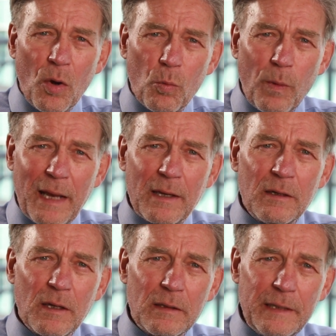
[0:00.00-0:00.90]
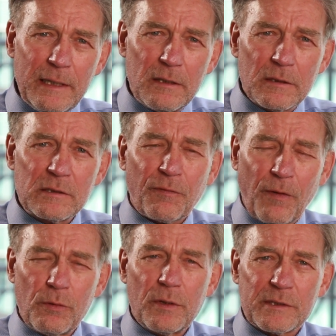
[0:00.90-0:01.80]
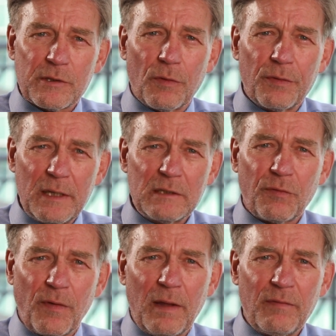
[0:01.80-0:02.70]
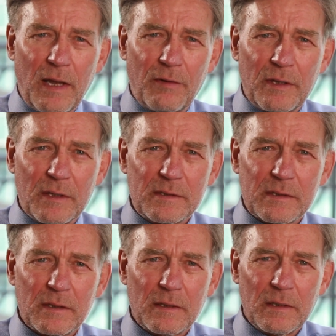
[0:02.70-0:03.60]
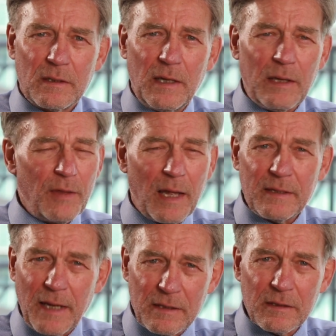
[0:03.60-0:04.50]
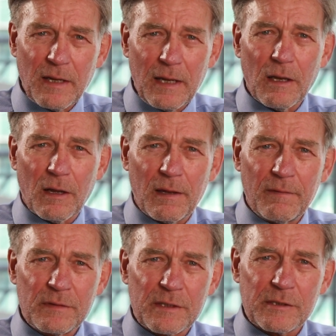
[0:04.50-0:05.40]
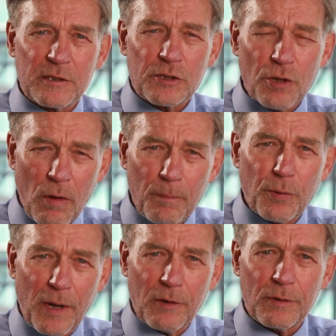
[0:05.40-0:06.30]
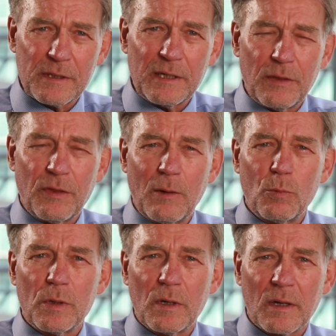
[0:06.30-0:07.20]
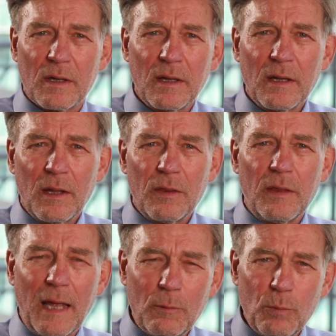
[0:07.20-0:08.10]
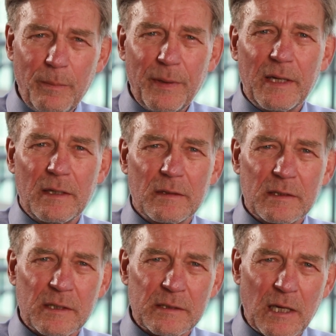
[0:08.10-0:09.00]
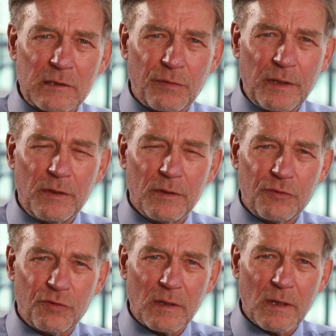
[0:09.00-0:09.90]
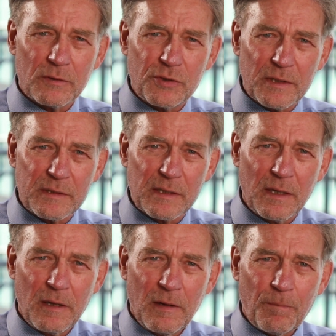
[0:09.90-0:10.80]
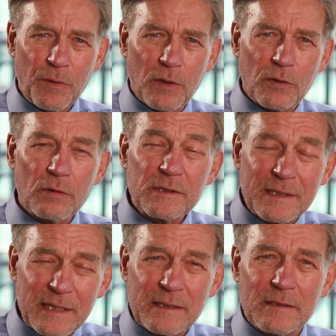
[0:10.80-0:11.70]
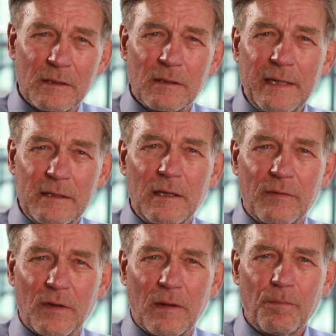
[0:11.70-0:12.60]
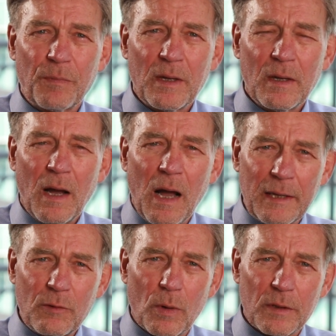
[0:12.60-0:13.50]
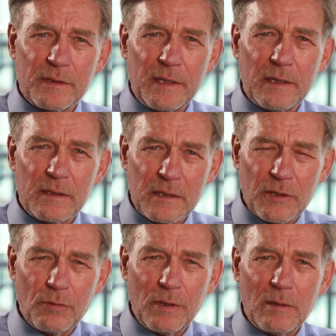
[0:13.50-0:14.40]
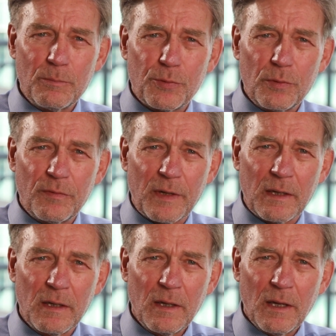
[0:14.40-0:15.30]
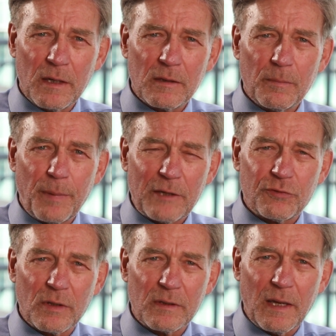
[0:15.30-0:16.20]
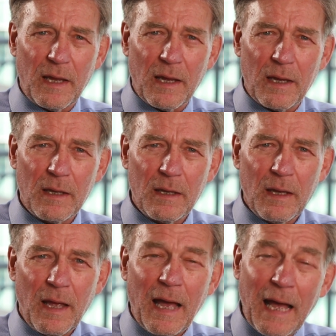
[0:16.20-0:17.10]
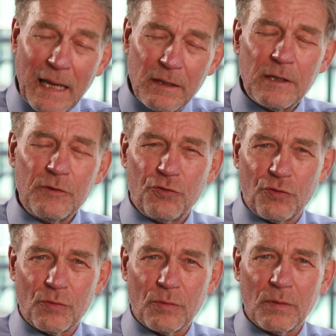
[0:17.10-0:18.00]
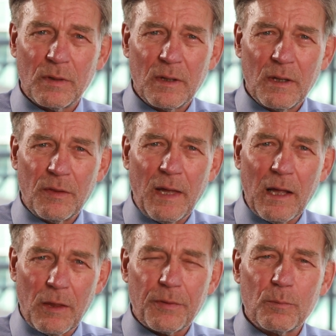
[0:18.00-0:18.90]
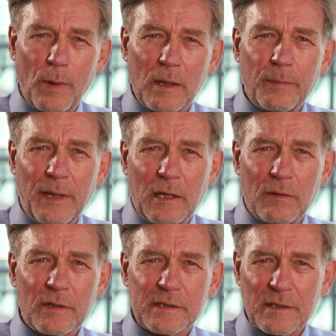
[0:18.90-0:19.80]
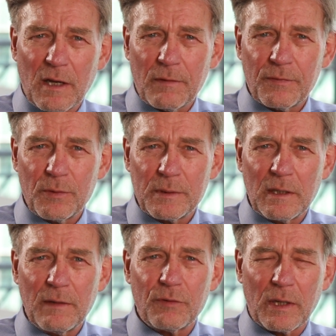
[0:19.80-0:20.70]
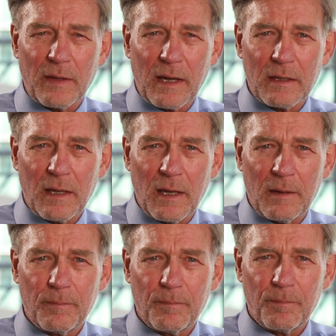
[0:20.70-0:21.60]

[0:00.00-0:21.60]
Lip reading: When leaders focus on these five areas in their day-to-day lives as the top priority in their work, then we begin to successfully nurture cultures that consistently deliver high quality, continually improving and compassionate care, and ensure the health and well-being of the staff who are delivering that care.